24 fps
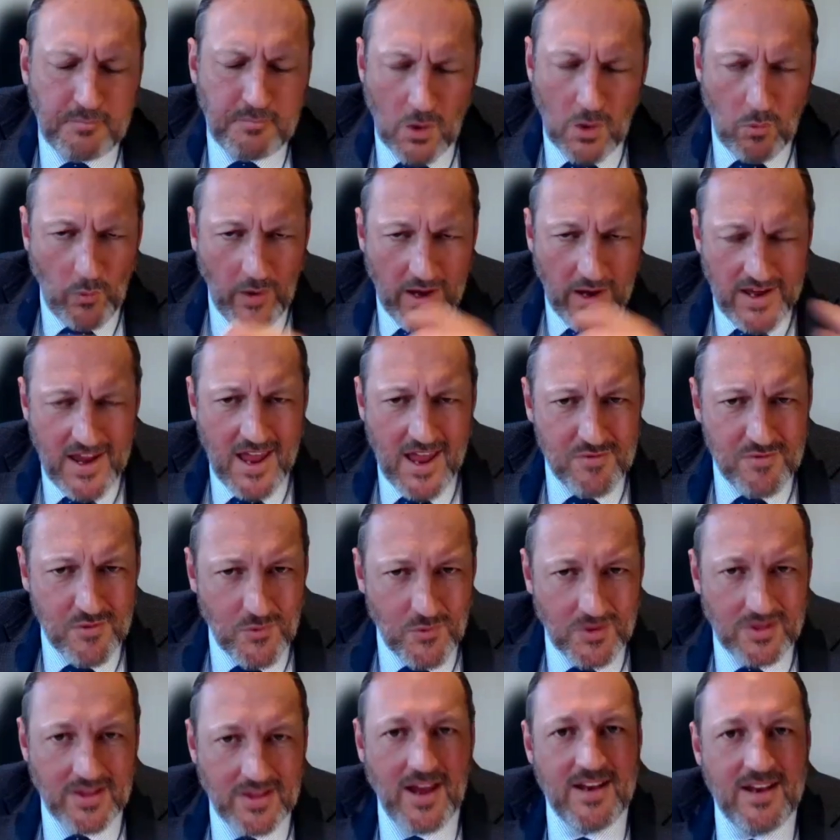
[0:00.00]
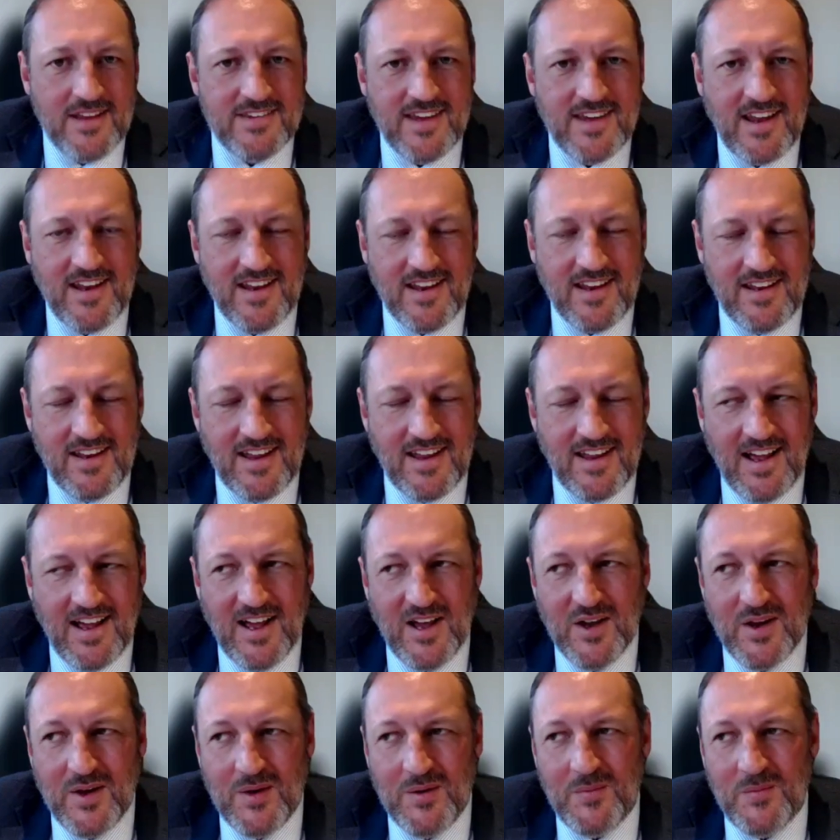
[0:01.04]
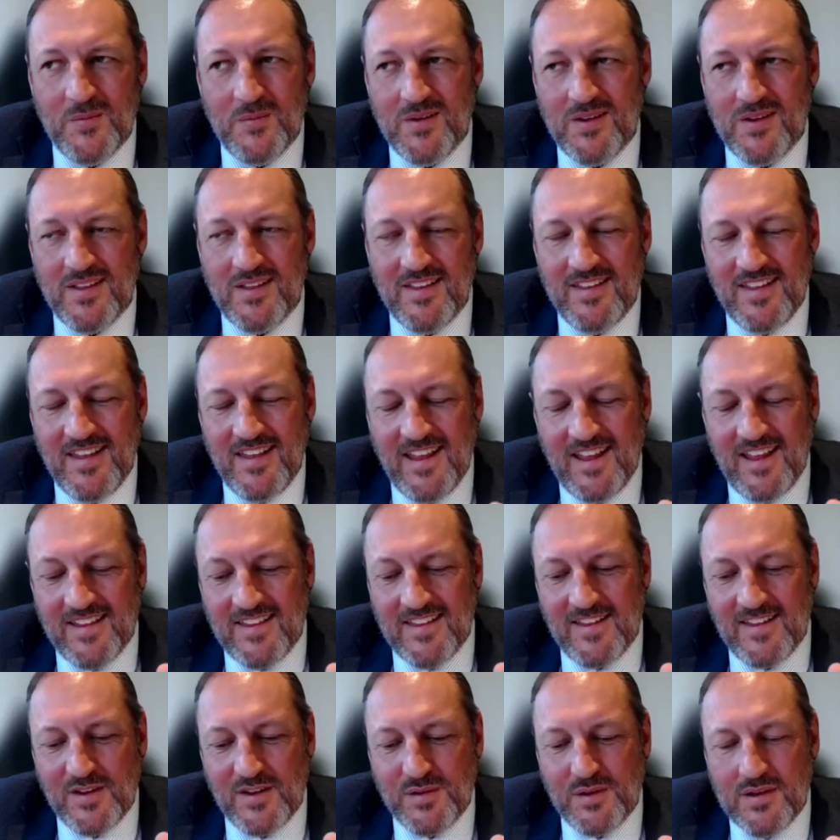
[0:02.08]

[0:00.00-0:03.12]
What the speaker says: Where you have a related tenant, now